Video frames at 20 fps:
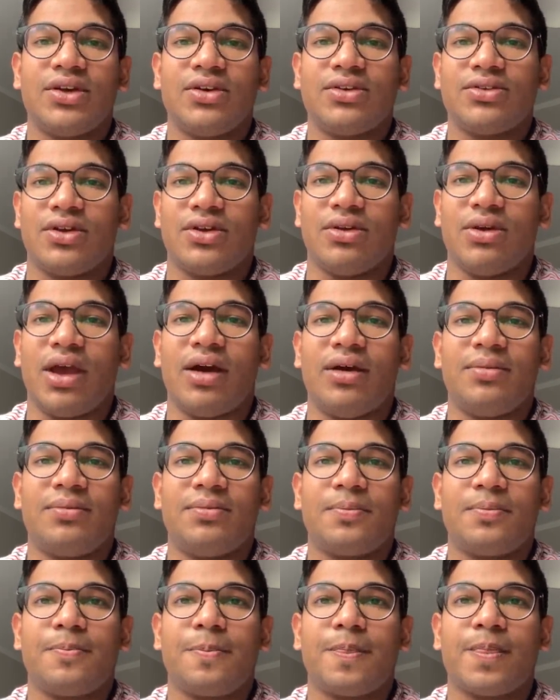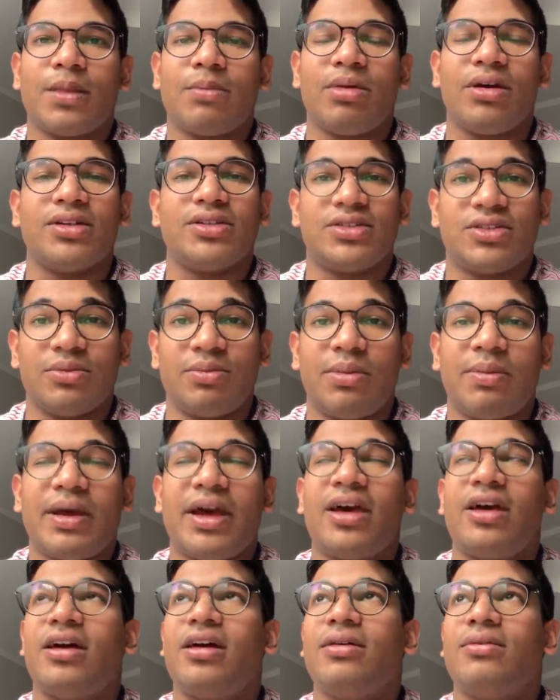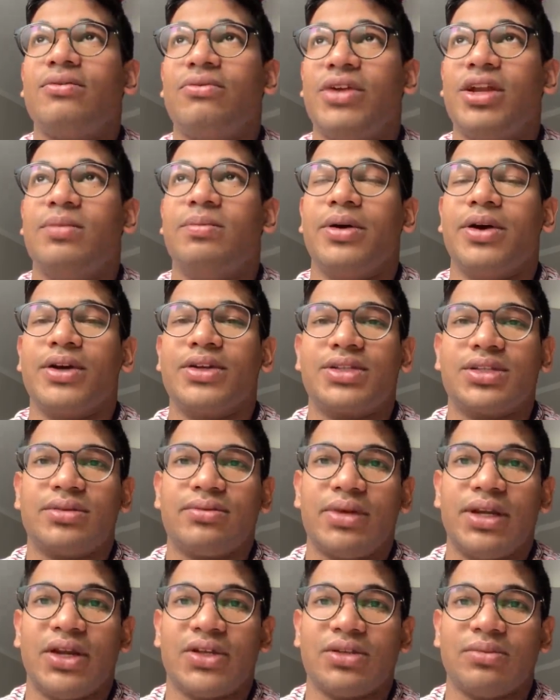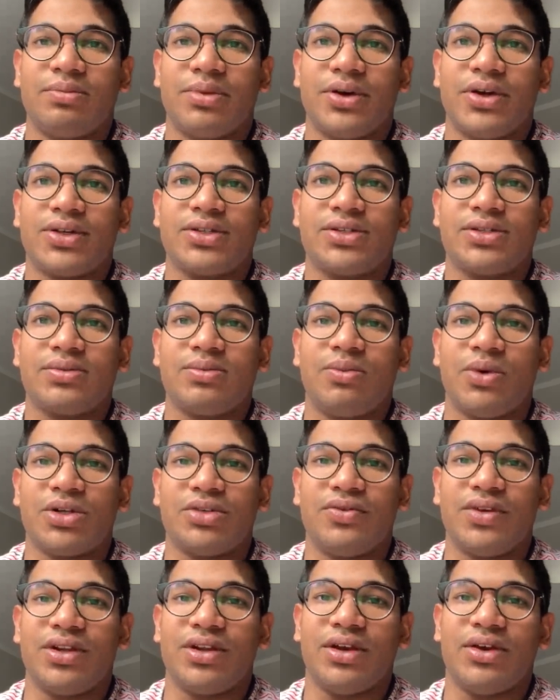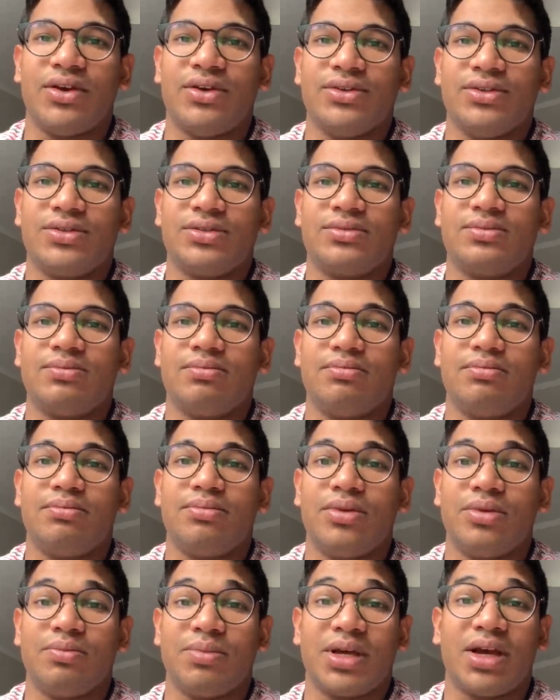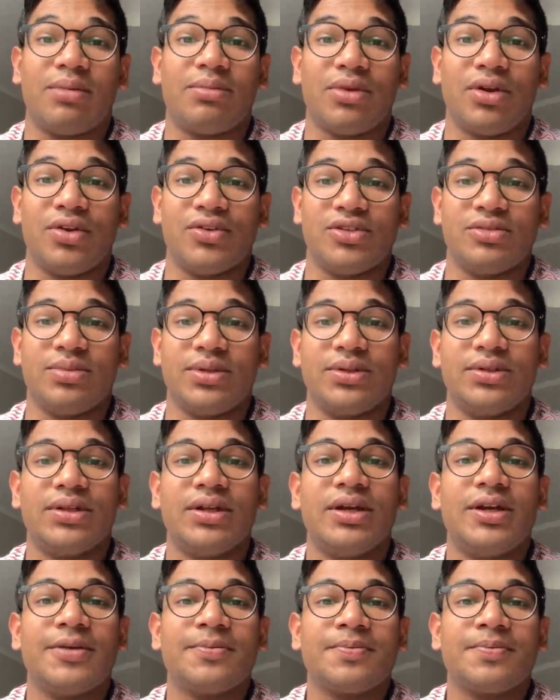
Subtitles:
So yeah, but to prepare, read books, read lots of books, watch videos, and become knowledgeable.